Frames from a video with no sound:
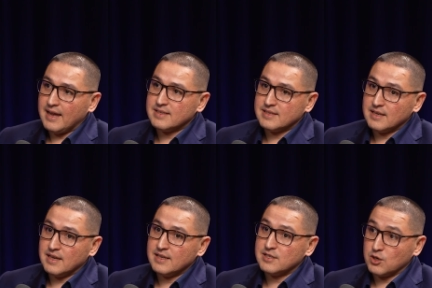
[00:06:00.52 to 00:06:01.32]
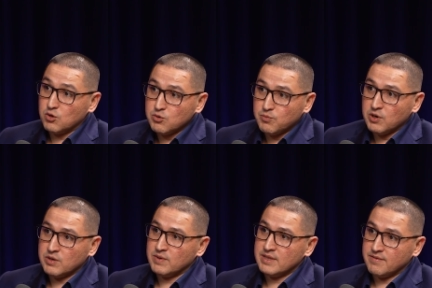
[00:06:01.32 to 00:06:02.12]
it's a good
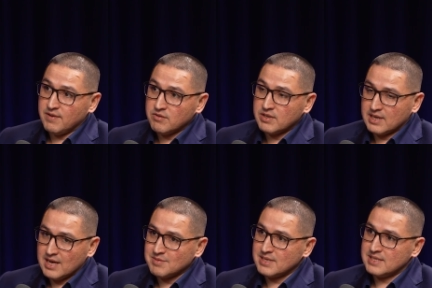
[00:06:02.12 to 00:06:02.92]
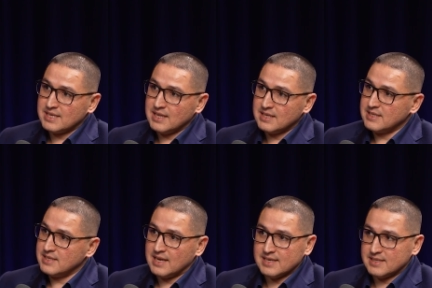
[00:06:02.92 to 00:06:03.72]
point when the founder comes and says,
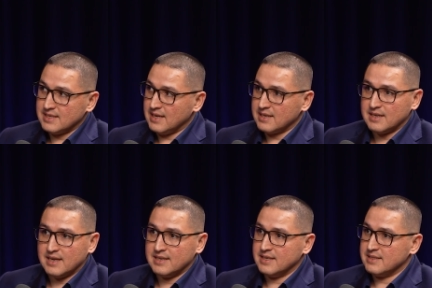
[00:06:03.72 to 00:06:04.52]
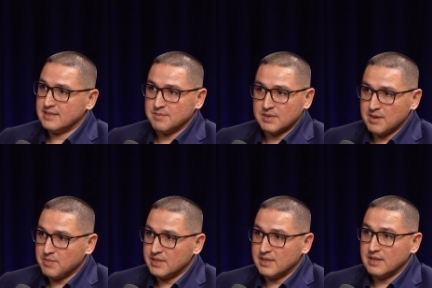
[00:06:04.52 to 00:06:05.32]
listen, I stuck, I need some
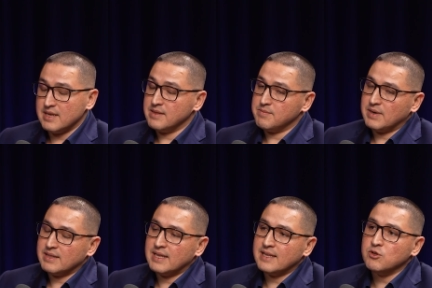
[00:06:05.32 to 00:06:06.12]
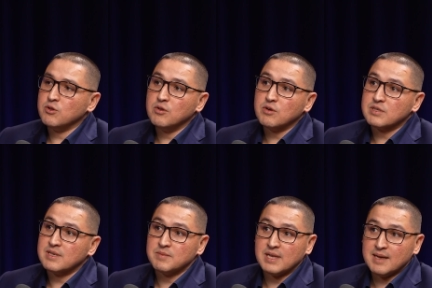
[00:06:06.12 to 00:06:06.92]
capital. But then you look,
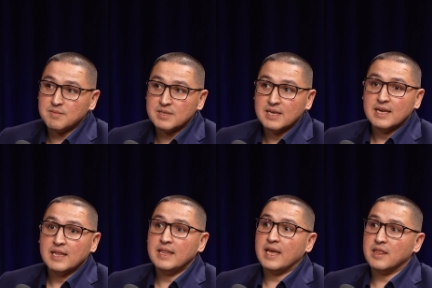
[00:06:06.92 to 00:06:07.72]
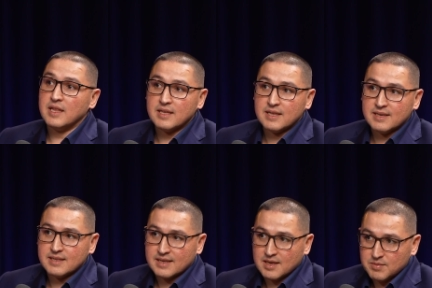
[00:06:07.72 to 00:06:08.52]
sometimes they think they
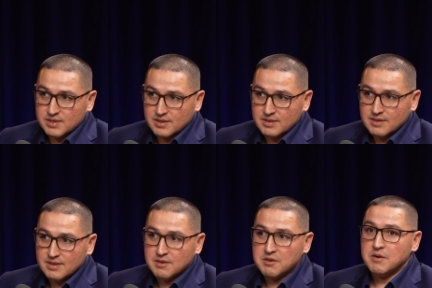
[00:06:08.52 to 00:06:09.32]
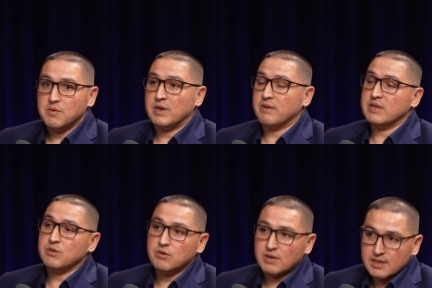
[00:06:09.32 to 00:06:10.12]
need a capital. But when
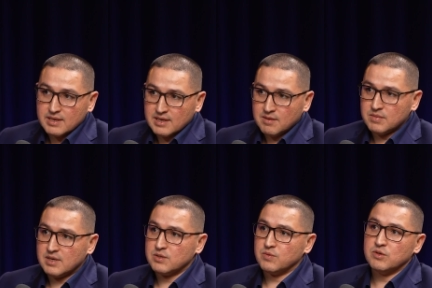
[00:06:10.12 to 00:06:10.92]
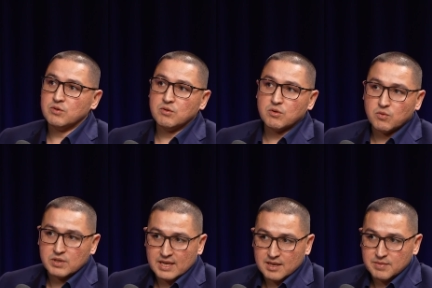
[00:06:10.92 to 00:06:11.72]
you look at the numbers, when you look
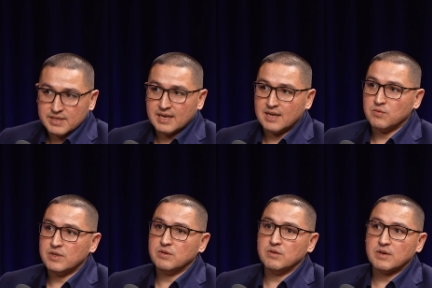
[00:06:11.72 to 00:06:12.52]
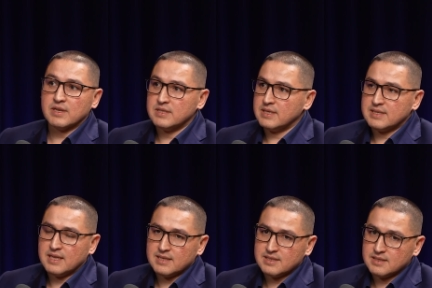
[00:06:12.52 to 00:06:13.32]
what can be done, when you look and they say,
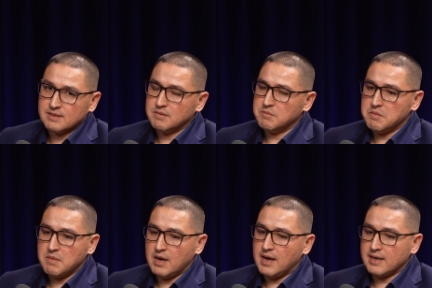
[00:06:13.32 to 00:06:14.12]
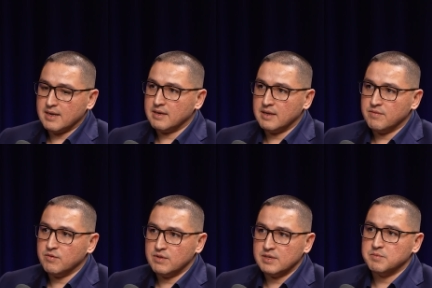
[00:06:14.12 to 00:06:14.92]
listen, I can give
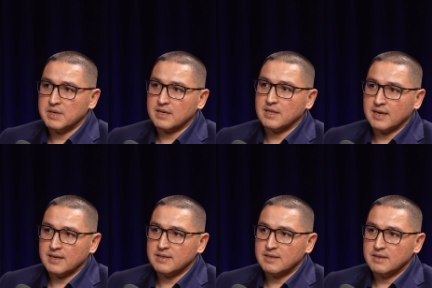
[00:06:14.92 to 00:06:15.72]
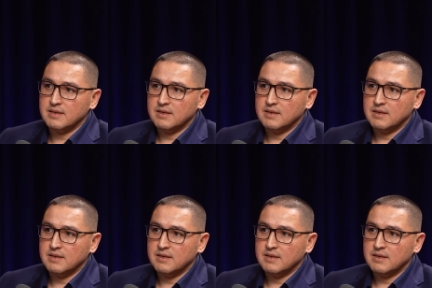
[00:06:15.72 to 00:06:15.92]
you this big client.